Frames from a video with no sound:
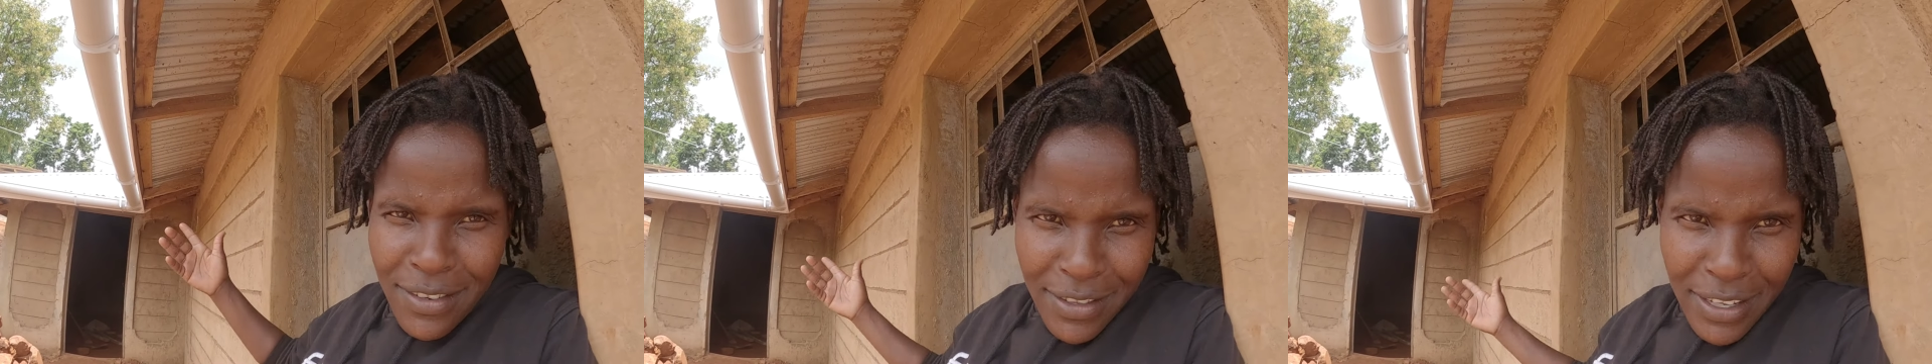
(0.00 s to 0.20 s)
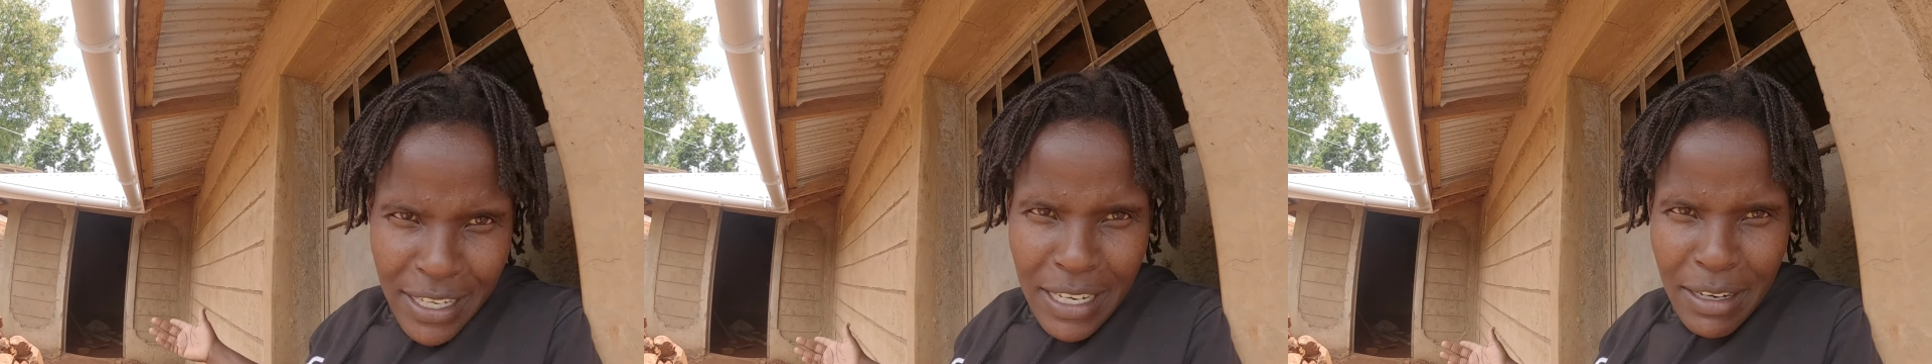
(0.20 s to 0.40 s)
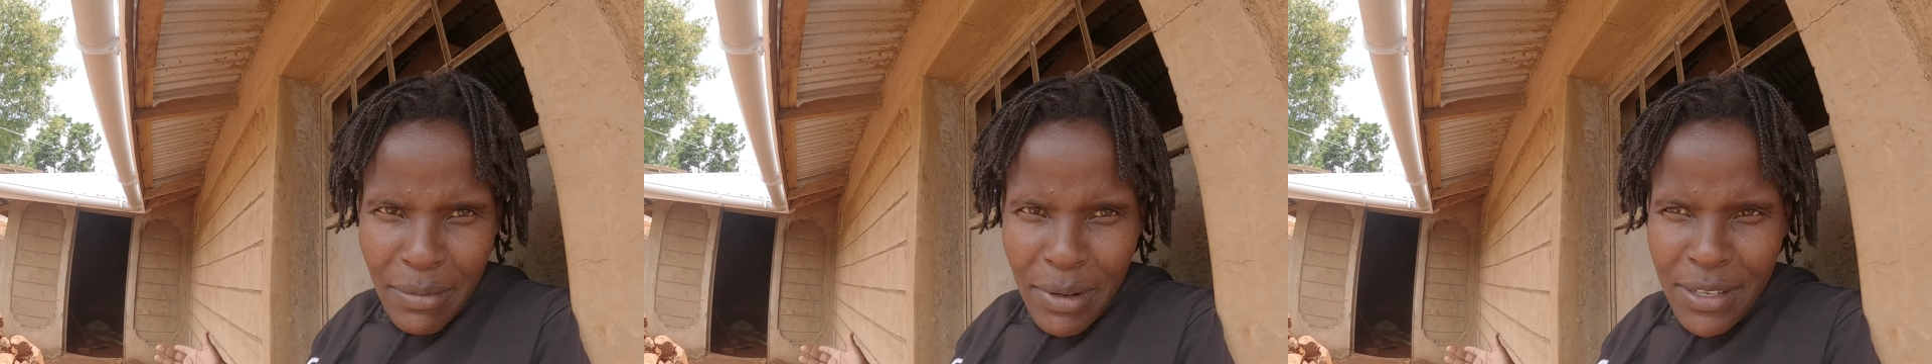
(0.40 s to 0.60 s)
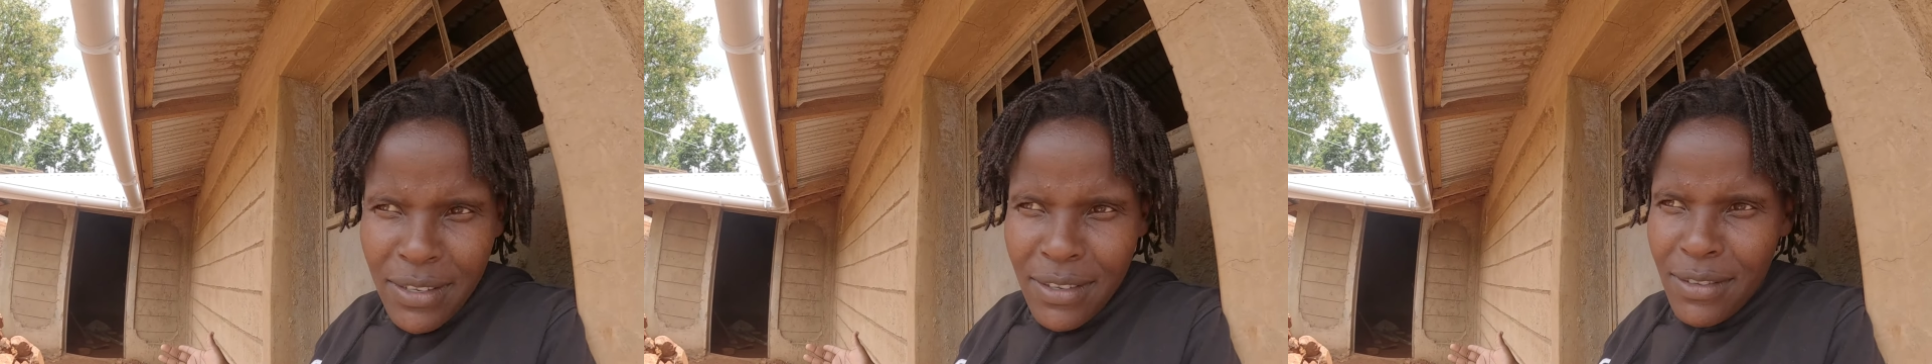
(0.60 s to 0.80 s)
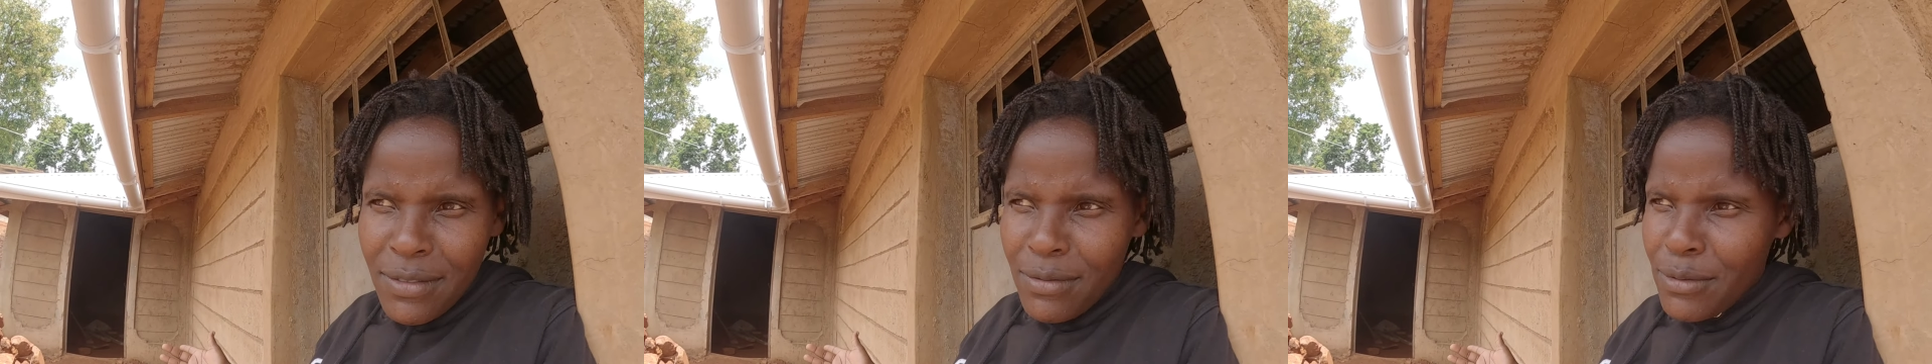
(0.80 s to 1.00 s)
The climate
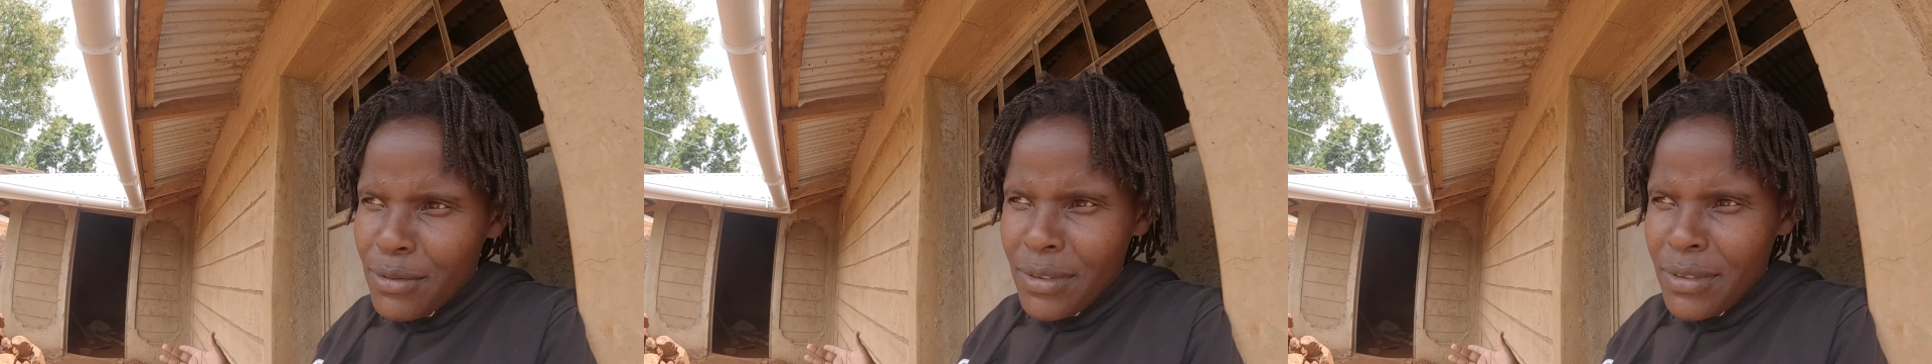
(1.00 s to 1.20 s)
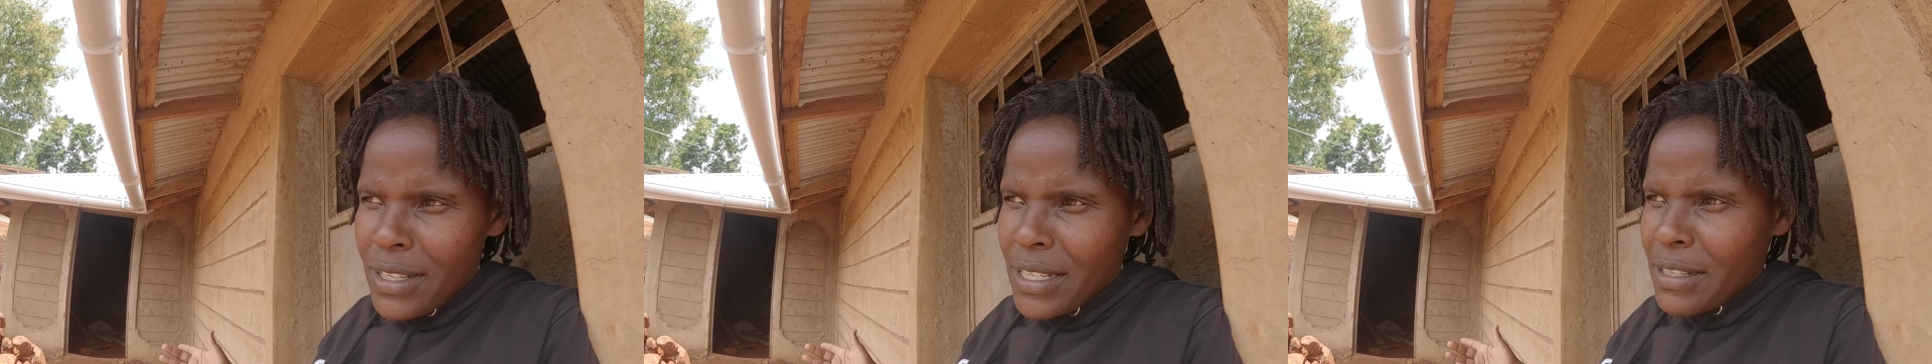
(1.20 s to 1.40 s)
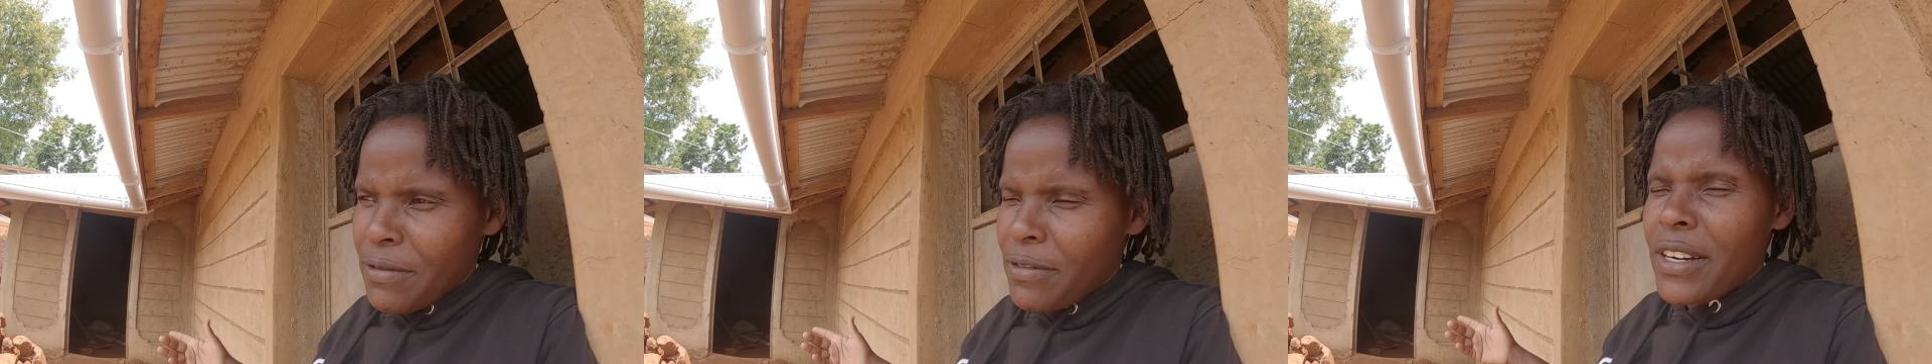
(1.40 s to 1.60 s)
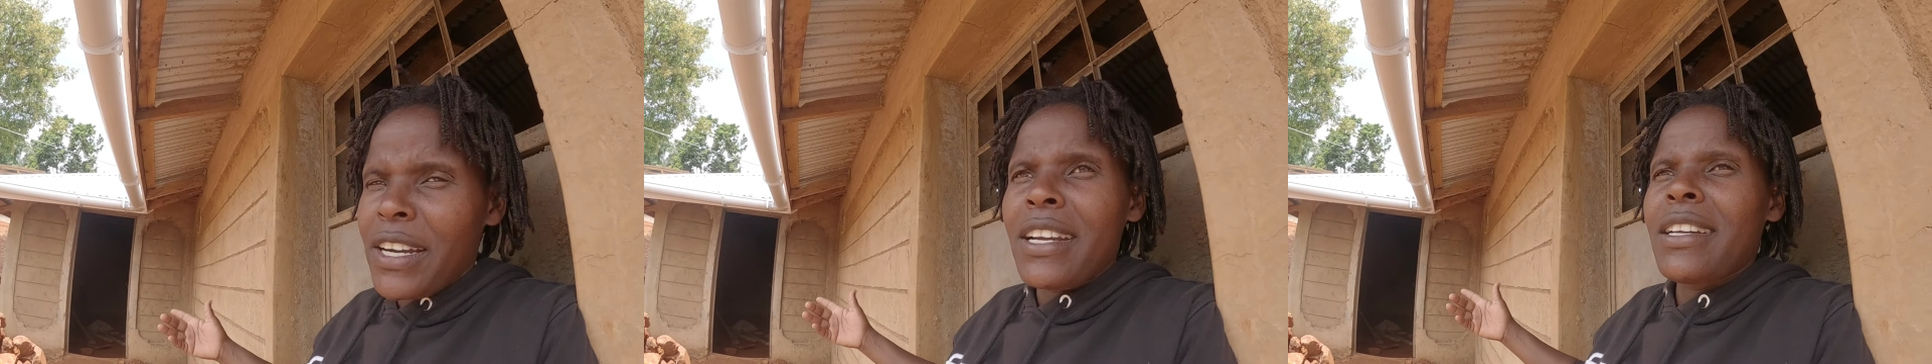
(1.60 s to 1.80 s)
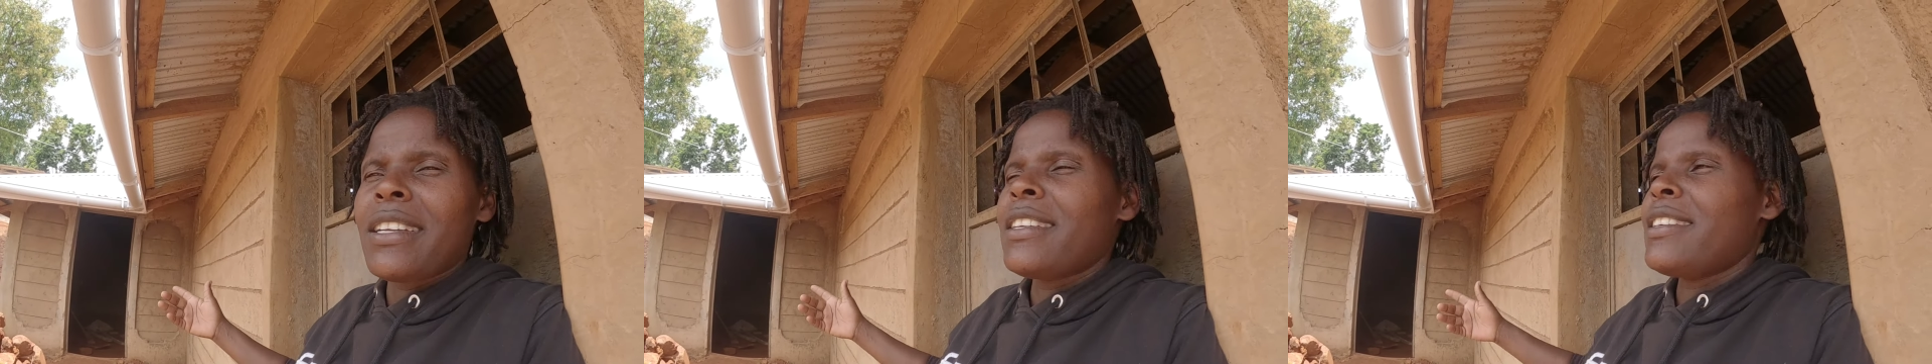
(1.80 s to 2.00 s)
is
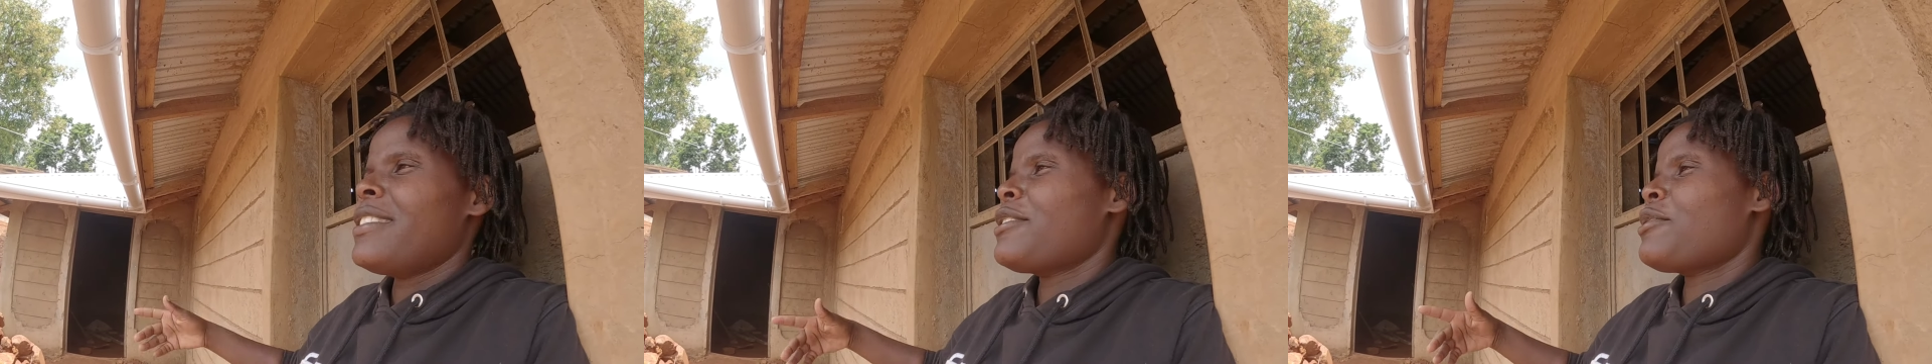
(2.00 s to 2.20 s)
friendly.